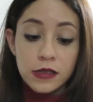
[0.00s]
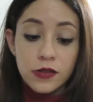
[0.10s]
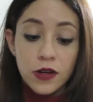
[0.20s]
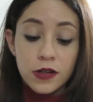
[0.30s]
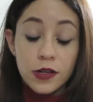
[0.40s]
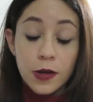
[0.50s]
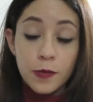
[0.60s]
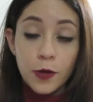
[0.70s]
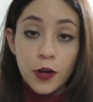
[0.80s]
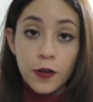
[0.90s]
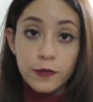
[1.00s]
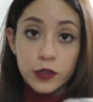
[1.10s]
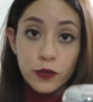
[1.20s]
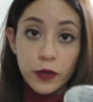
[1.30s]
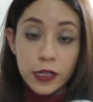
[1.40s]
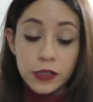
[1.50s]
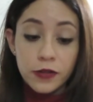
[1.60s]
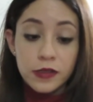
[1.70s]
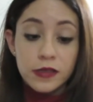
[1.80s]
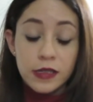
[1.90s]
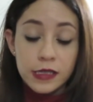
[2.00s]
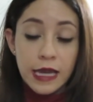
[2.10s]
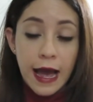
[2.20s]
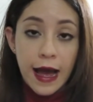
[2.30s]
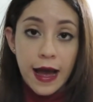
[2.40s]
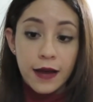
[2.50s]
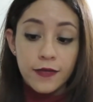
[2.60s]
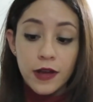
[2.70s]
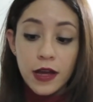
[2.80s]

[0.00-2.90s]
the number of tweezers this has.